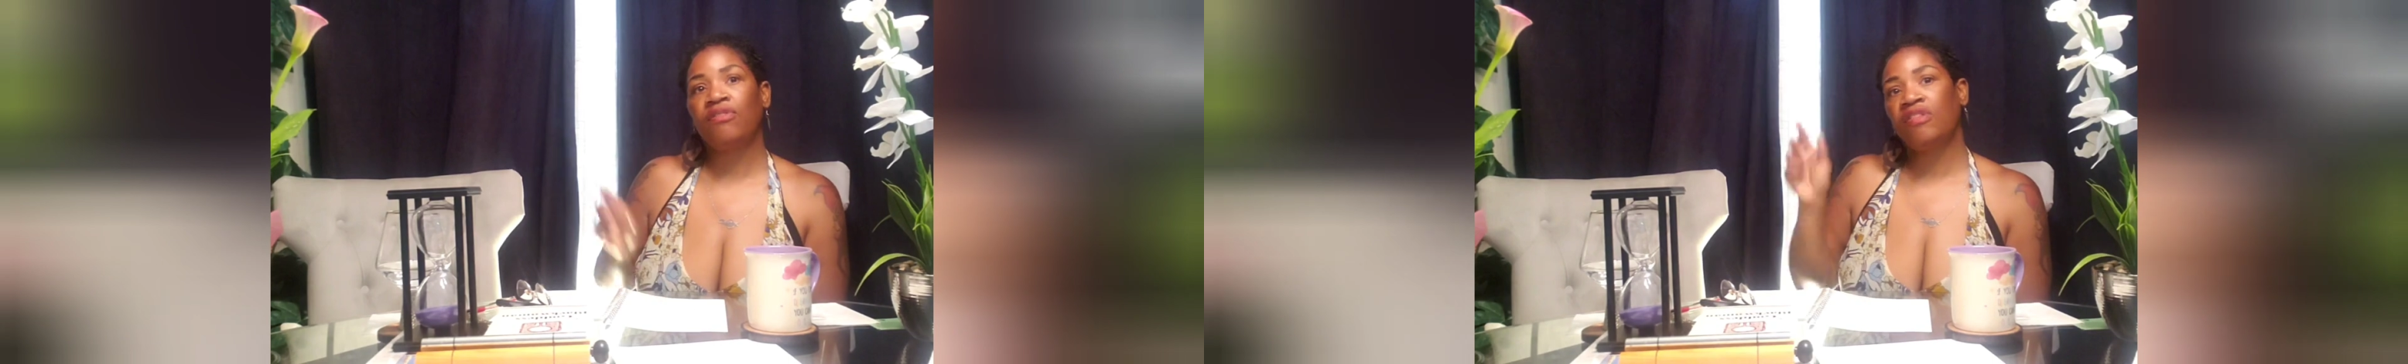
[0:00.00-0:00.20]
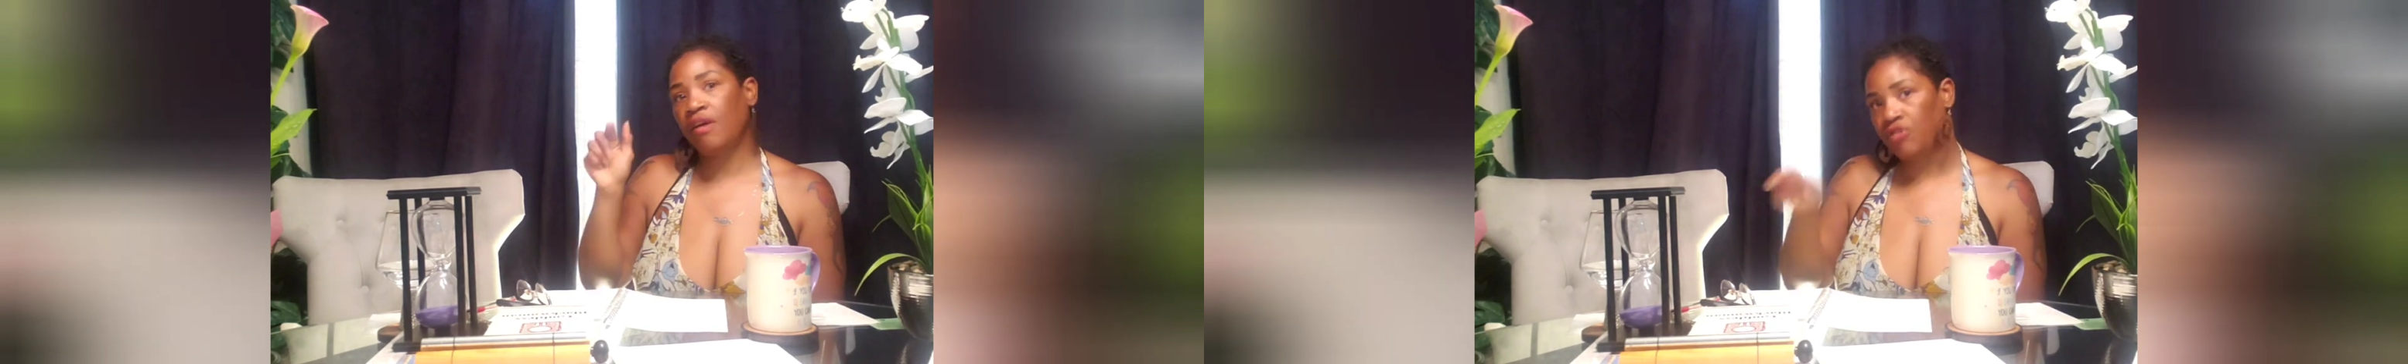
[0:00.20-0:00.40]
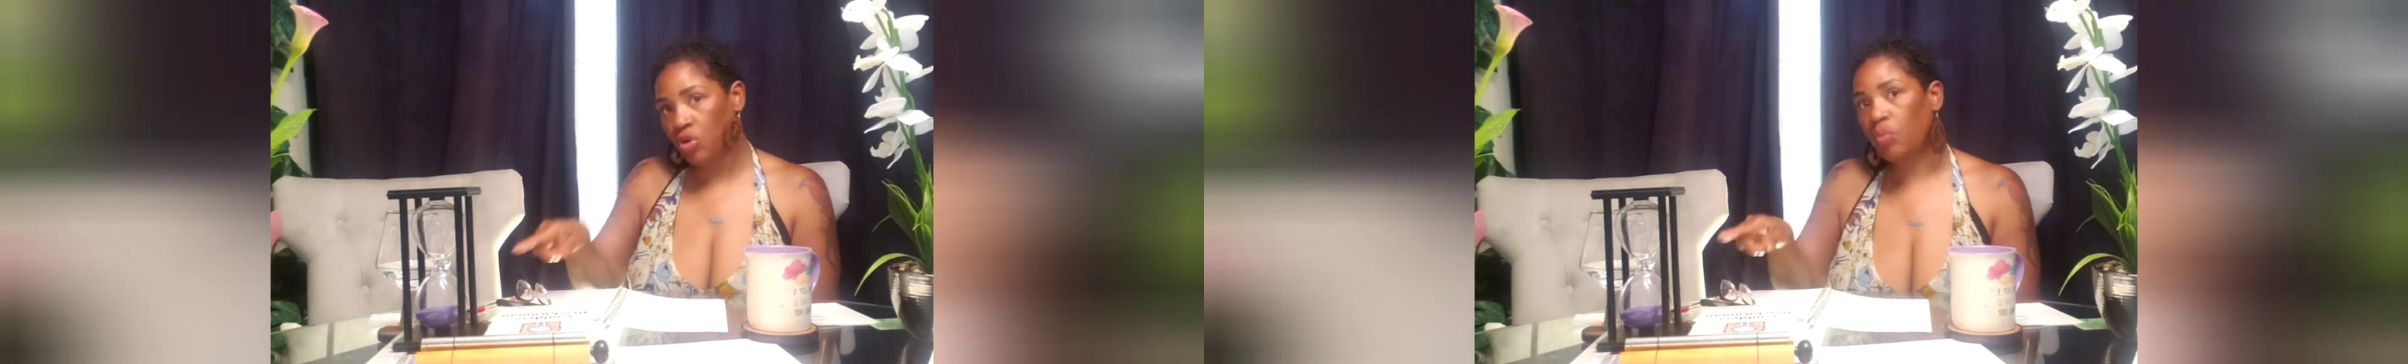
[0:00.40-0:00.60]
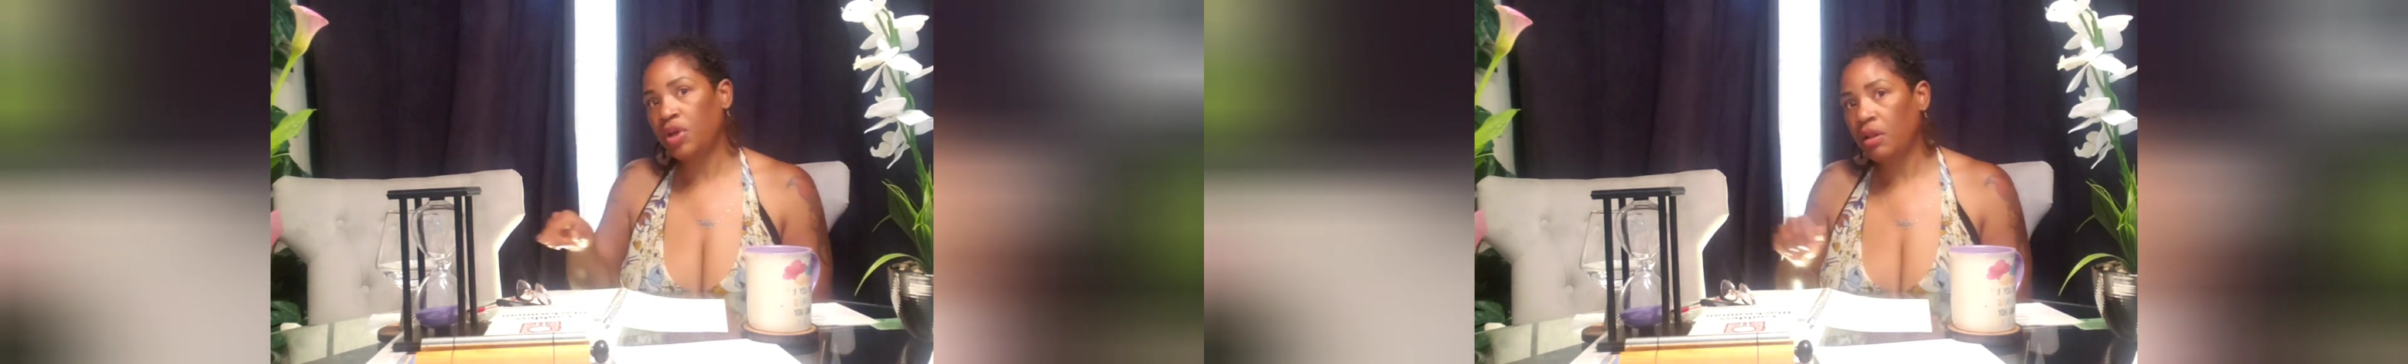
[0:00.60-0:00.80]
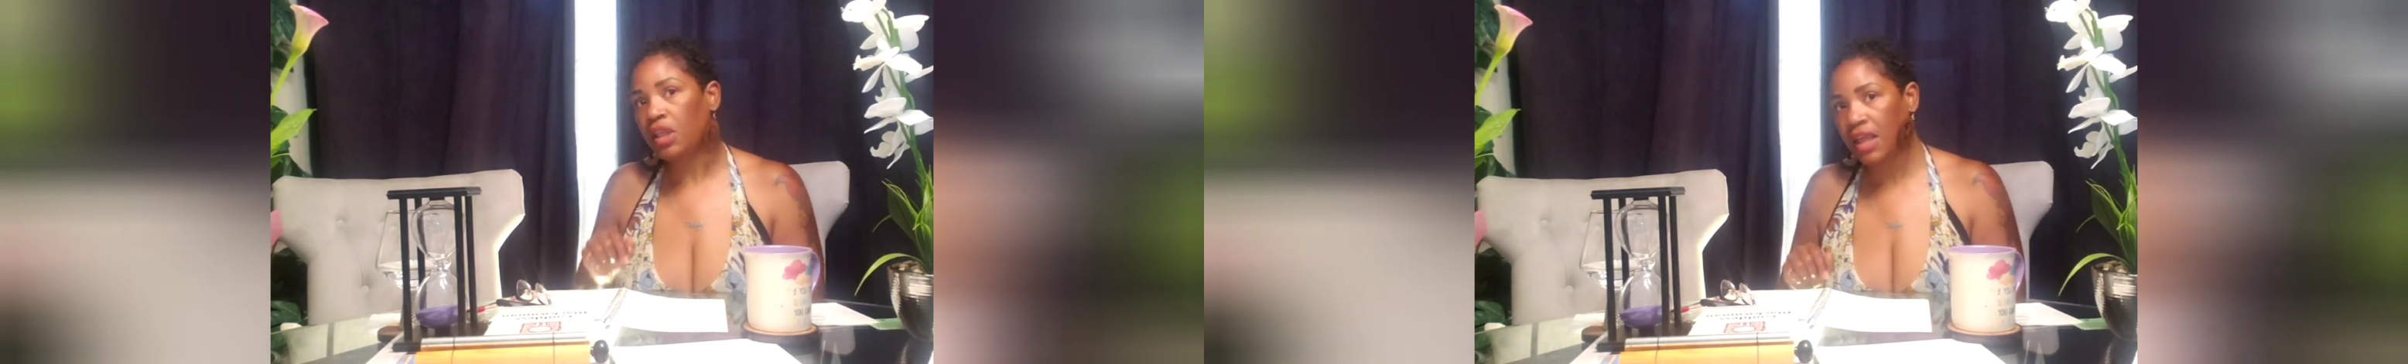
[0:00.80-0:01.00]
yourself. You
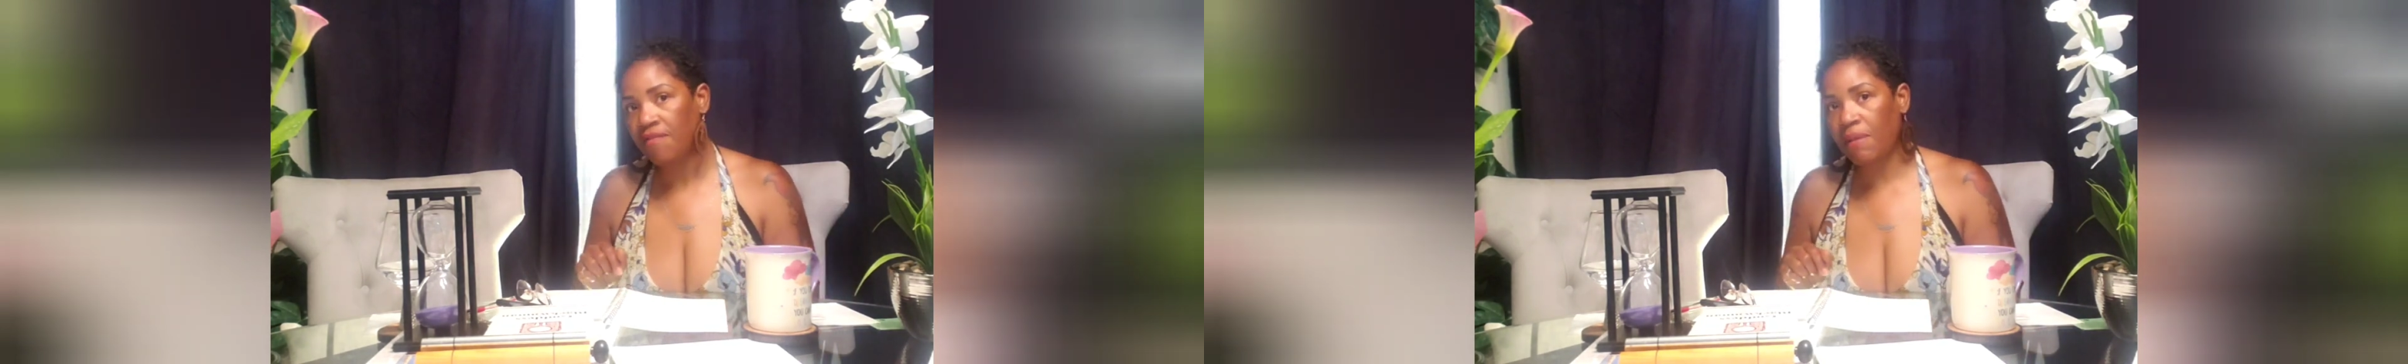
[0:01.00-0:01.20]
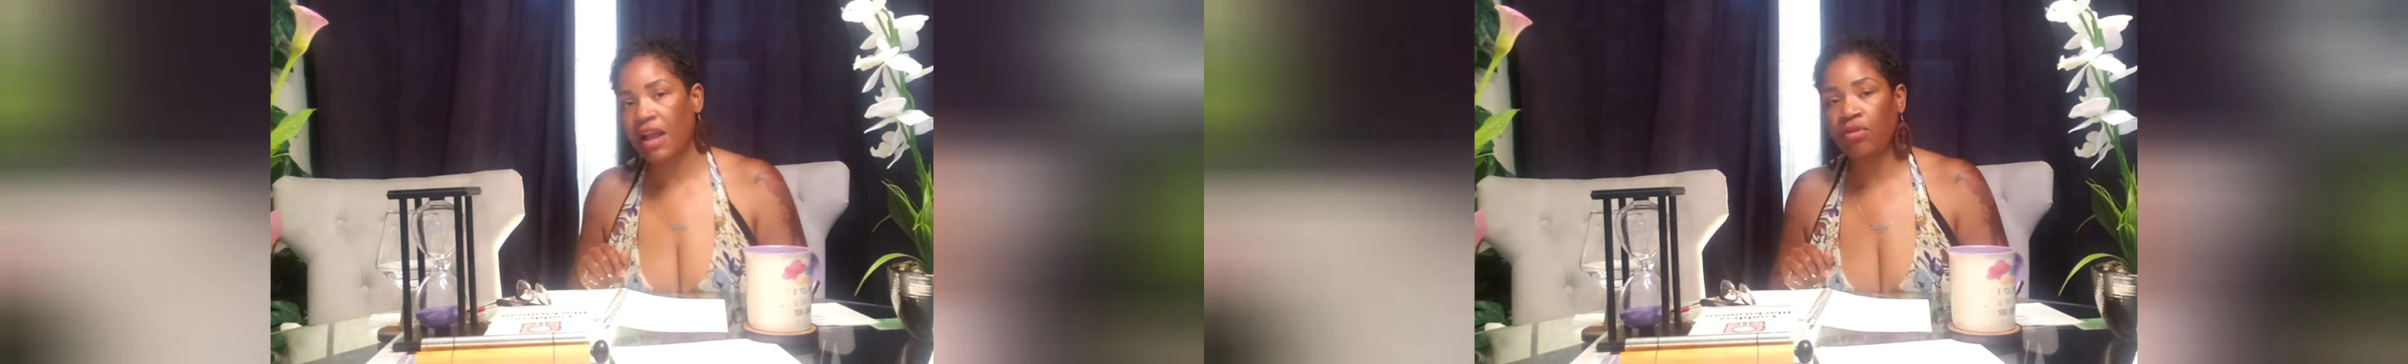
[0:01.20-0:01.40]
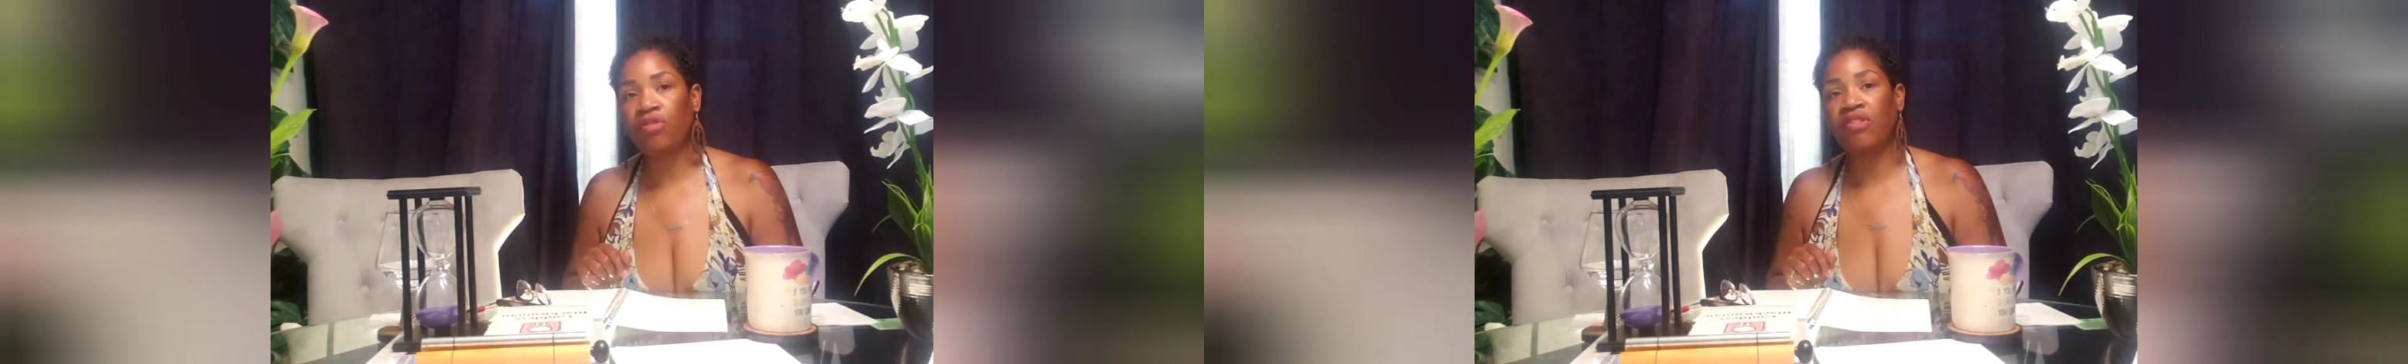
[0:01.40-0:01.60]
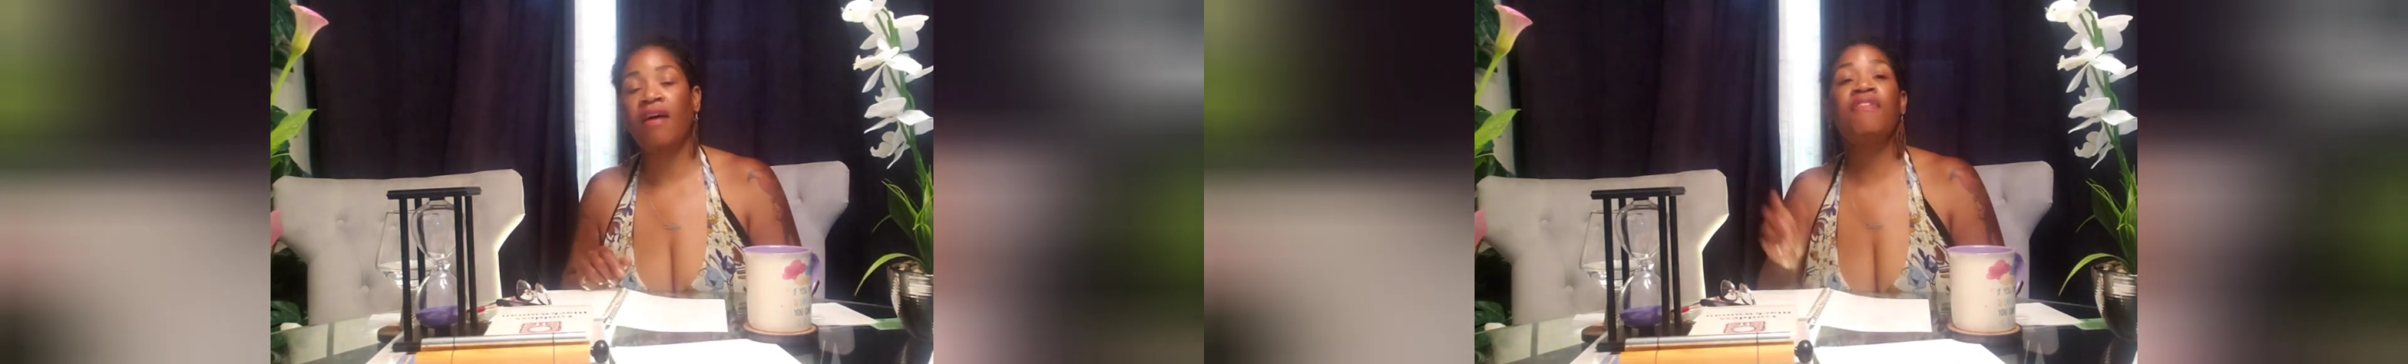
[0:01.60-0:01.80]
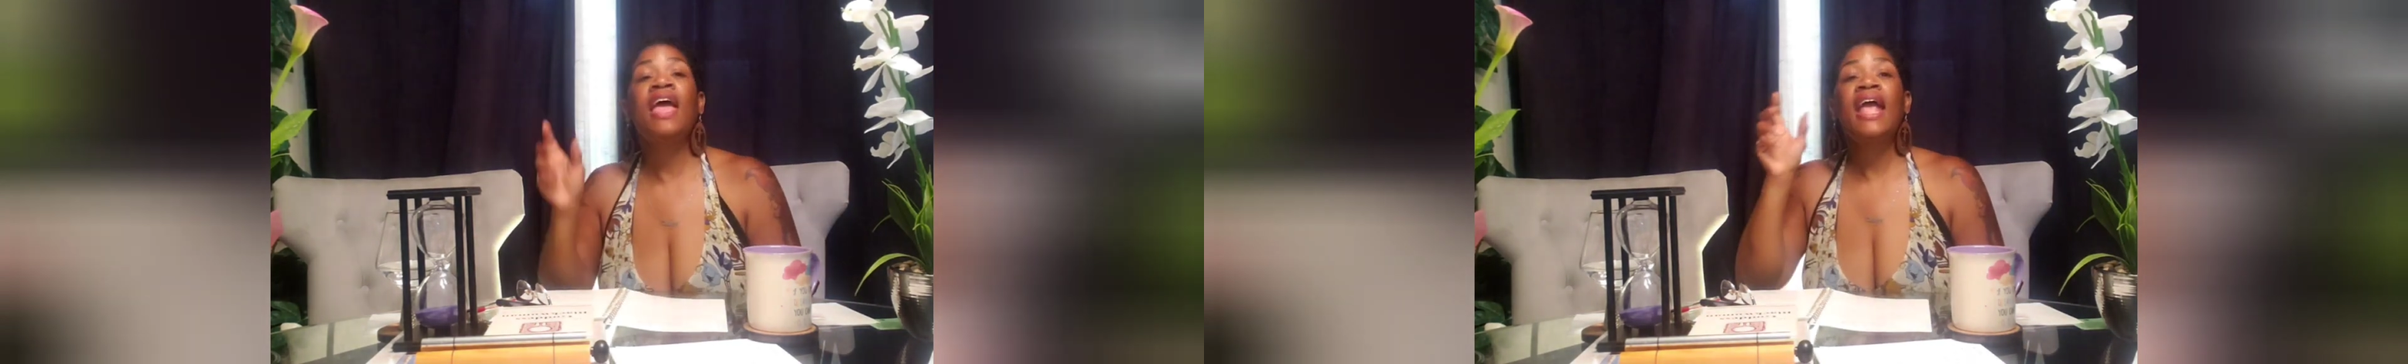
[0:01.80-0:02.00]
will leave by yourself.